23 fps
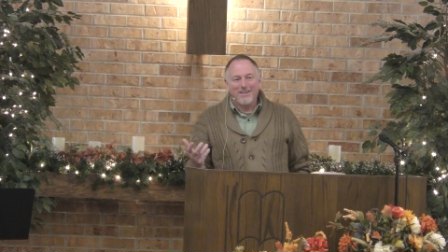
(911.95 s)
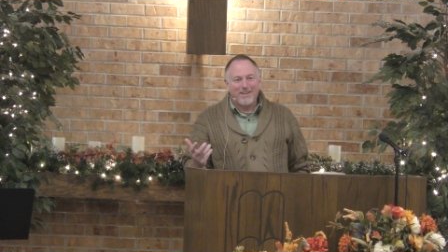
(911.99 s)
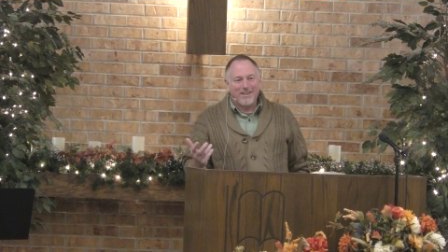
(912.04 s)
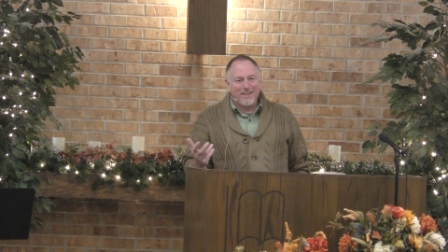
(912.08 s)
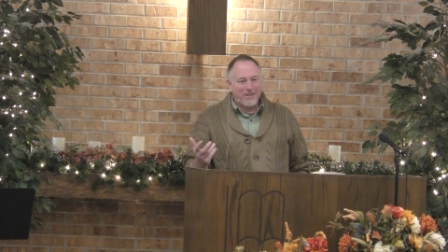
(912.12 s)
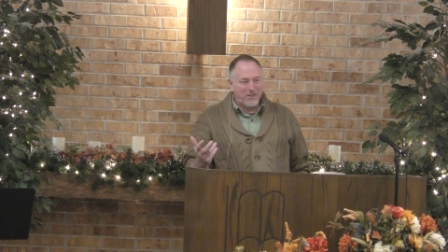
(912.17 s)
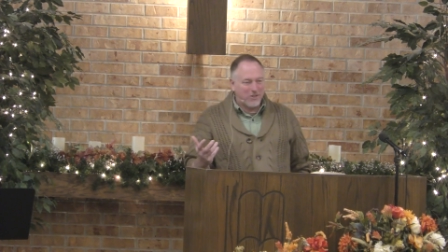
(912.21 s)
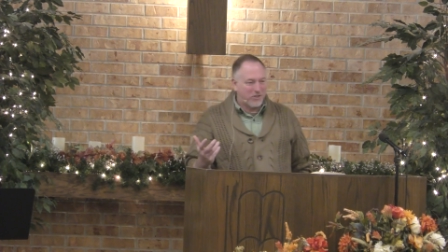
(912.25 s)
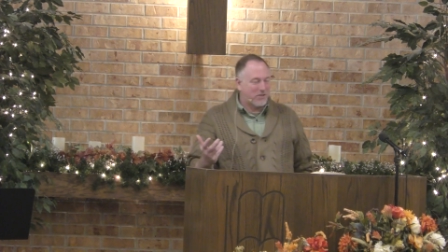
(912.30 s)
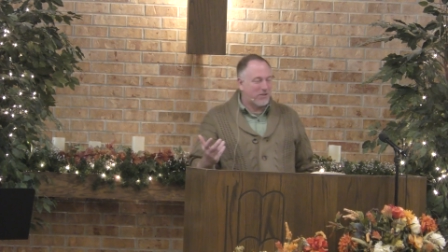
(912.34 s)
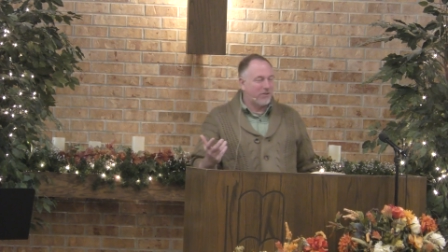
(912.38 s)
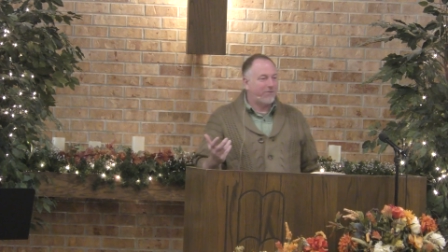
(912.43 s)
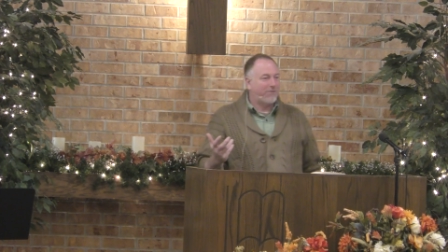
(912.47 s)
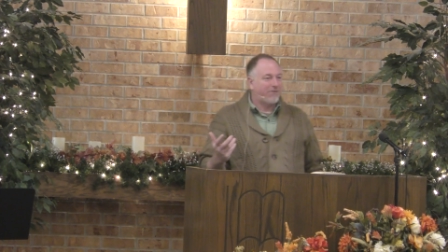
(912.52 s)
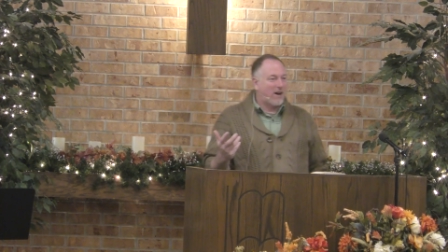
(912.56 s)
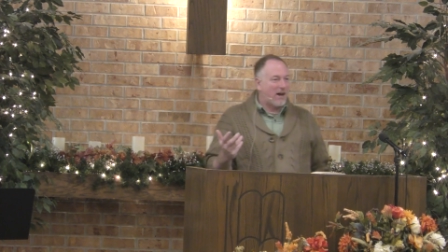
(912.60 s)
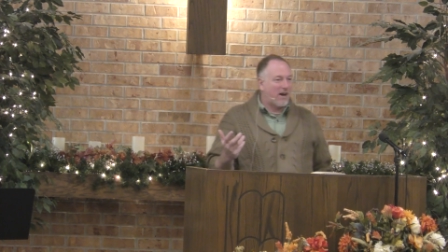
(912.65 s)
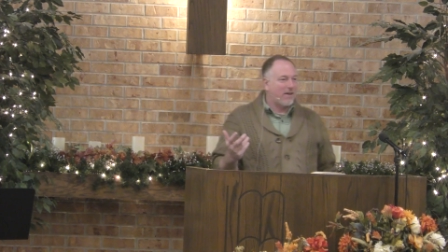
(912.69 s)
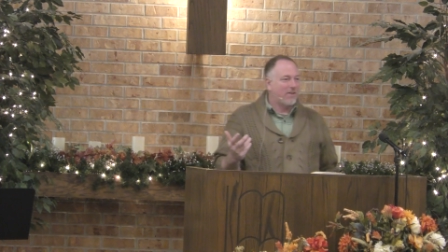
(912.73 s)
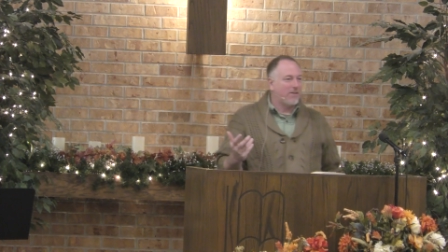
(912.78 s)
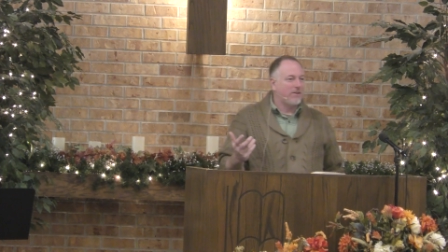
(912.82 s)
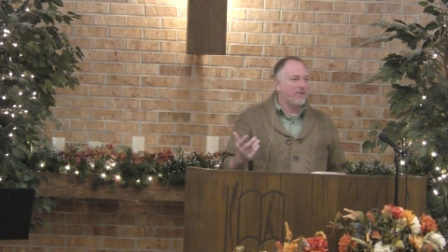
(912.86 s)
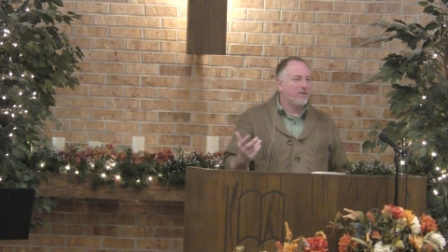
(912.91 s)
he is the
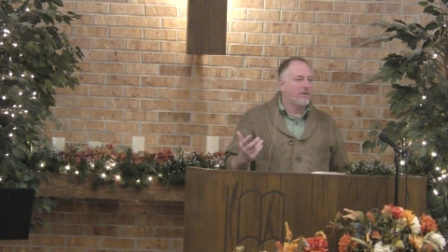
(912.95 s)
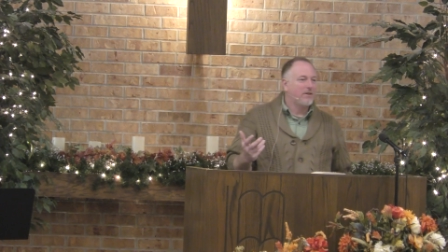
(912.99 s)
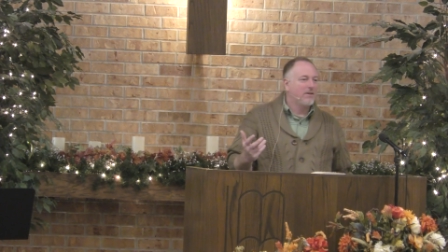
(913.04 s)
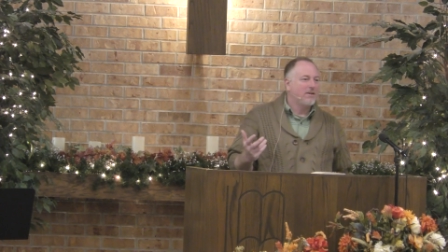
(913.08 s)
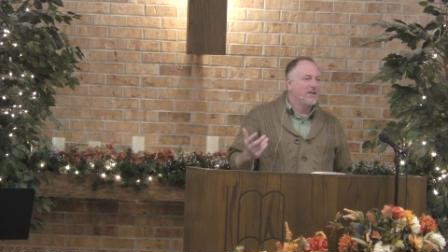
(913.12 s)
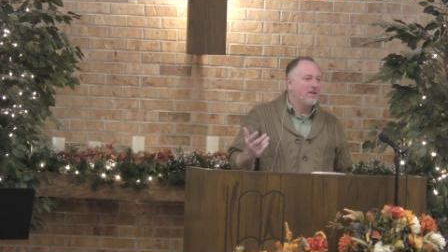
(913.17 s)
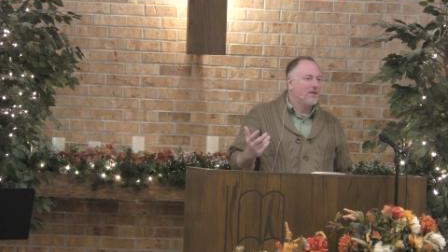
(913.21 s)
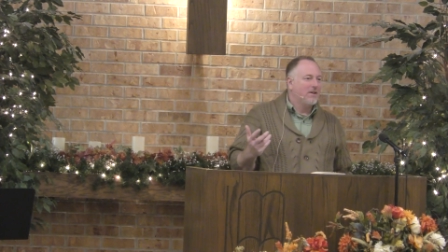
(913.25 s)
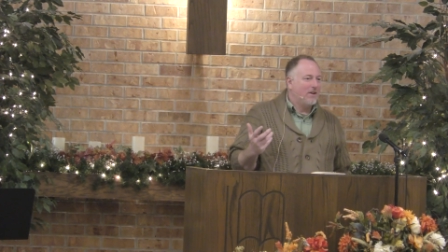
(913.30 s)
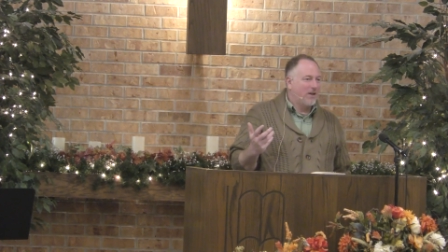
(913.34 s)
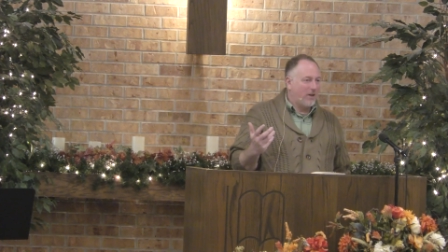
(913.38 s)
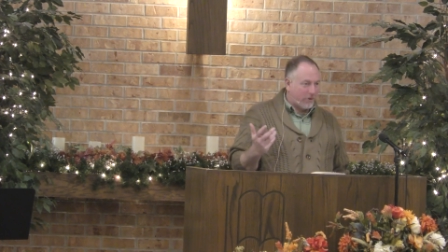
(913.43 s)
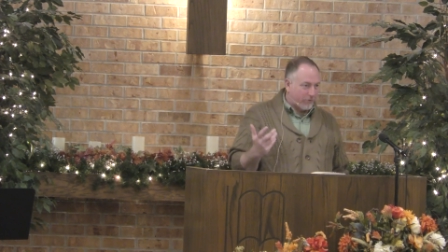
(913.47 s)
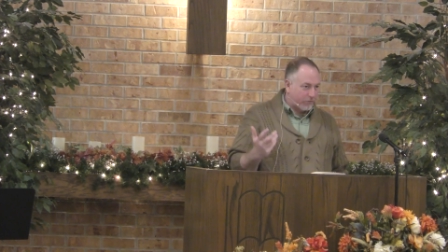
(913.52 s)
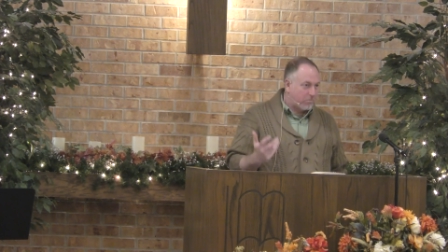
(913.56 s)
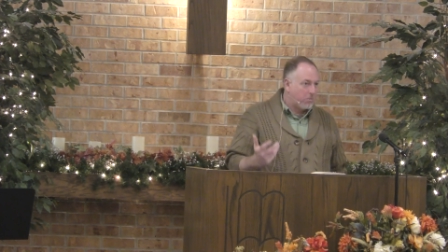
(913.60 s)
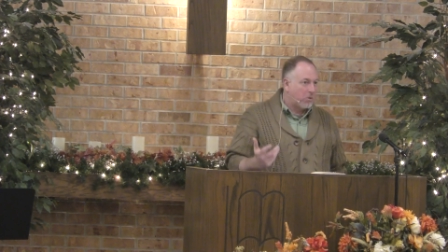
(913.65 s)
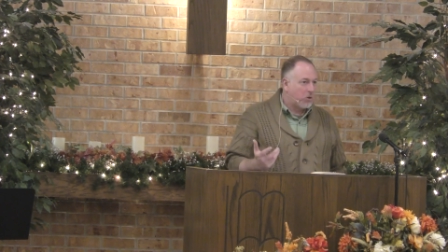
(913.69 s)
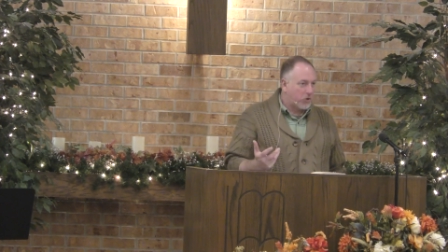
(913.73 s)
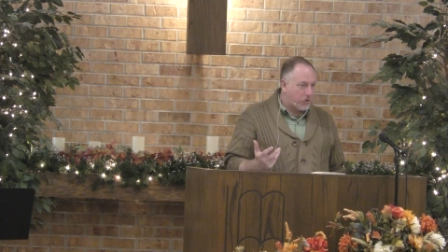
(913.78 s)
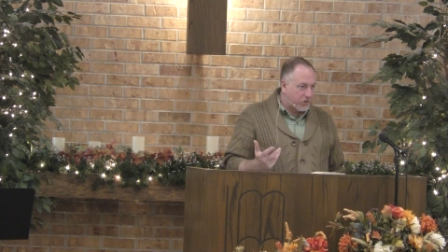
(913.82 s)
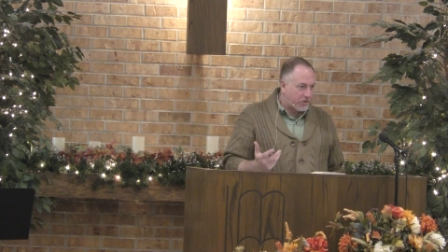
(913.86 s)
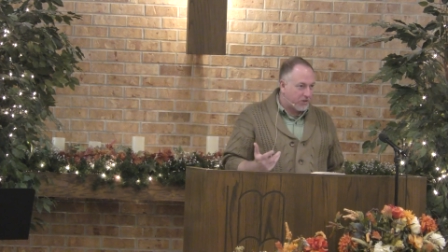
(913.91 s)
Father of
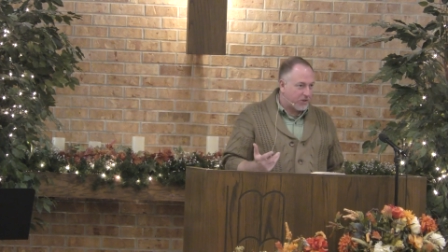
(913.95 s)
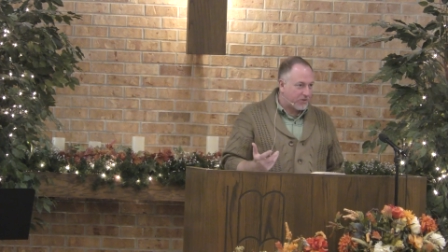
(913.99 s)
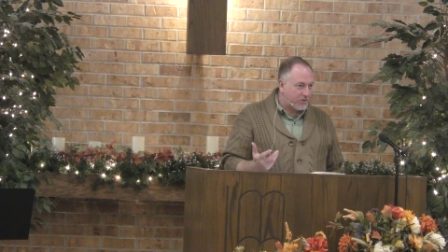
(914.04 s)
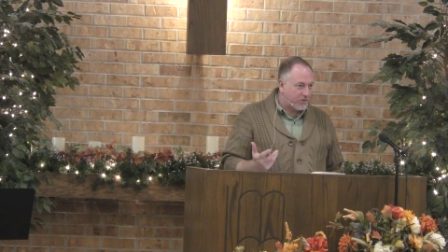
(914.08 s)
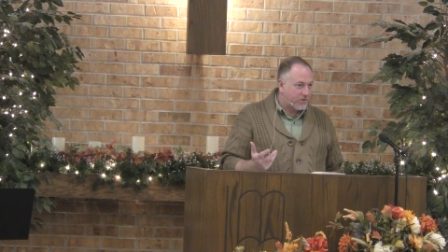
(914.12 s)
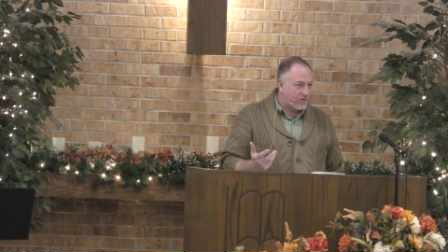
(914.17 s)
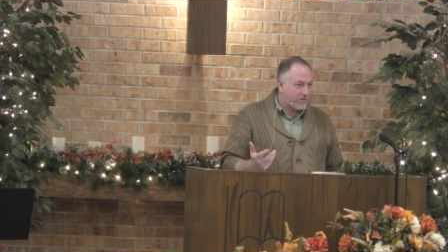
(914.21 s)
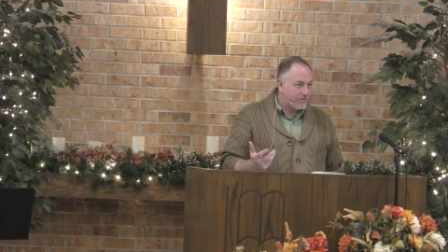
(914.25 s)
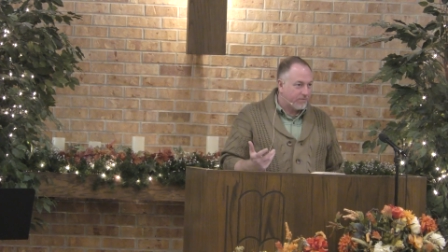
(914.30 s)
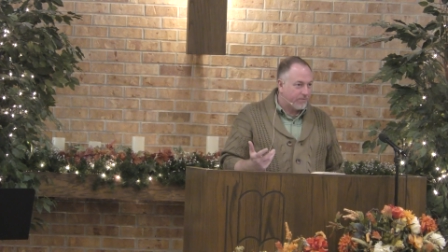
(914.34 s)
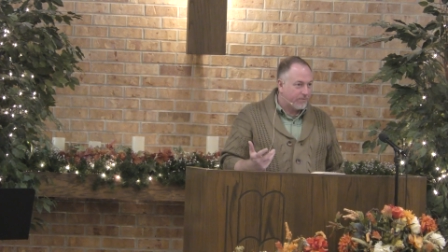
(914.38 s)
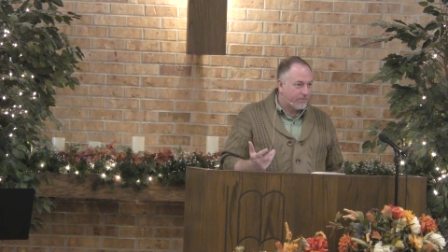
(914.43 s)
mercies,